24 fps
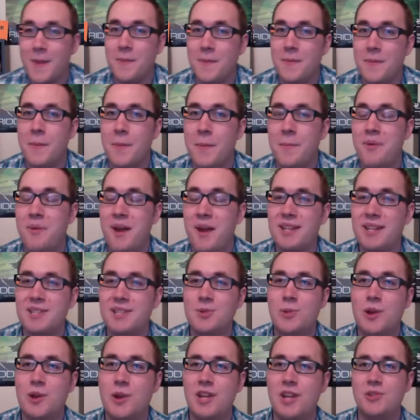The best
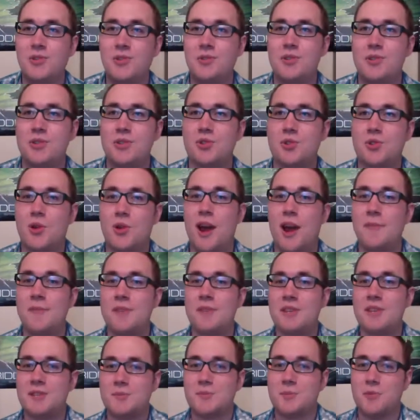way to describe
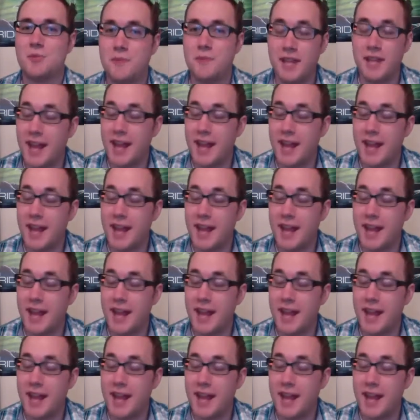this movie,